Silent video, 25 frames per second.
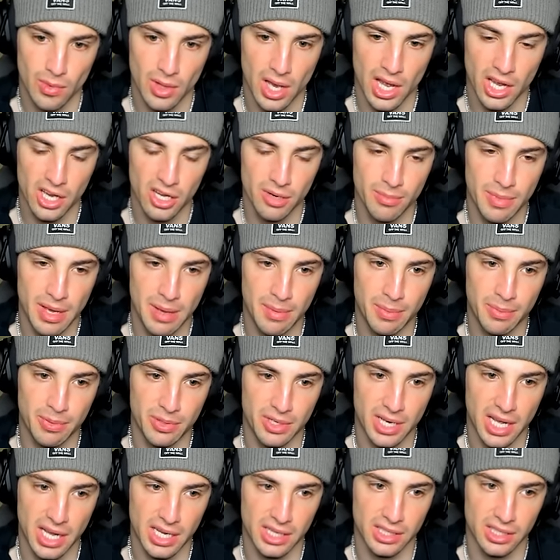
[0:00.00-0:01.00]
I could maybe
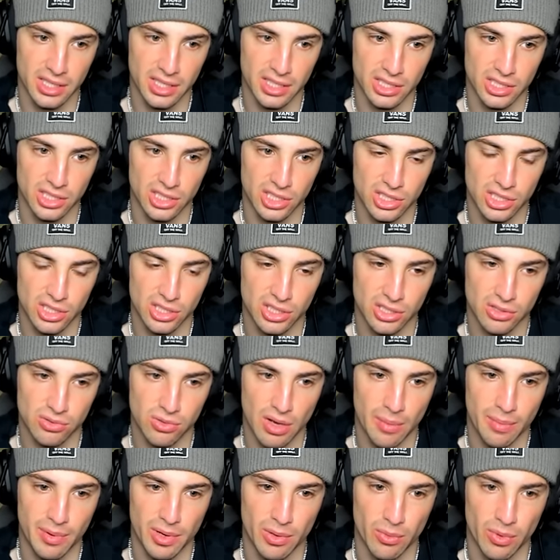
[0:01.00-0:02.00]
Protect and then just
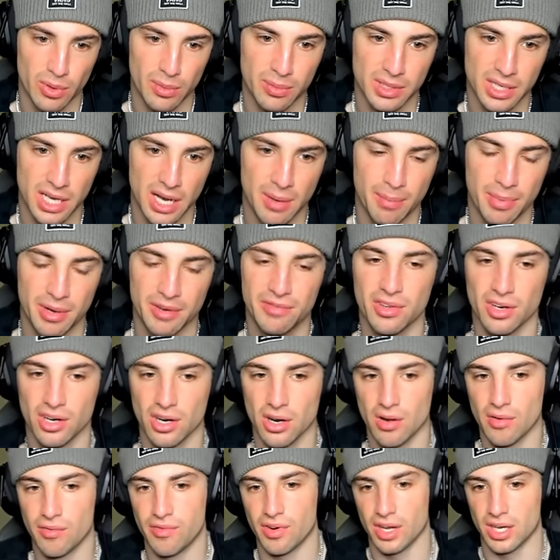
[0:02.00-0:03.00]
swap into Whimsicott, but if they're
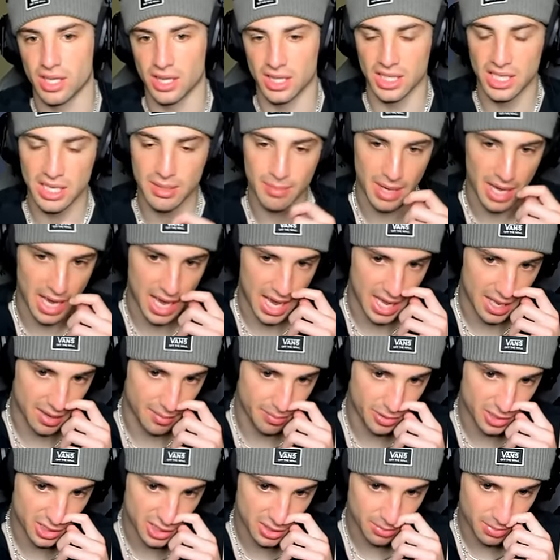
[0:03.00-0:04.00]
going for Gleam and
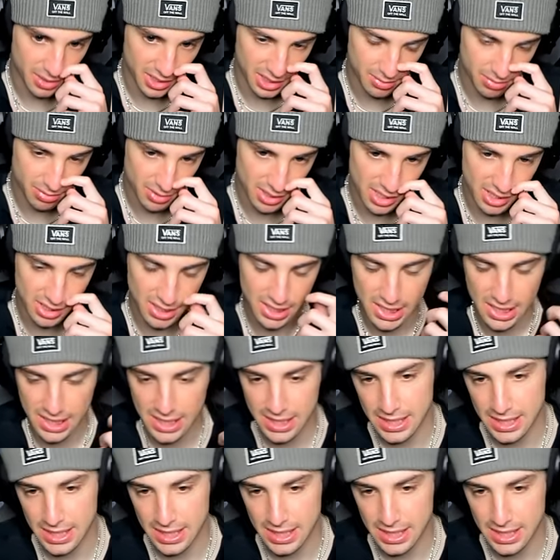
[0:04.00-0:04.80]
Precipice Blades,